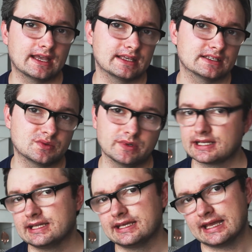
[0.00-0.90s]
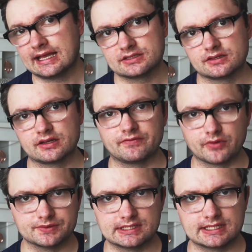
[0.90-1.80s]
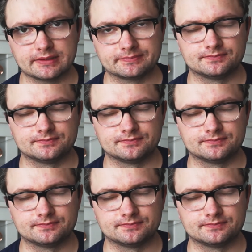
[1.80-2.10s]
as quickly as I've roasted it.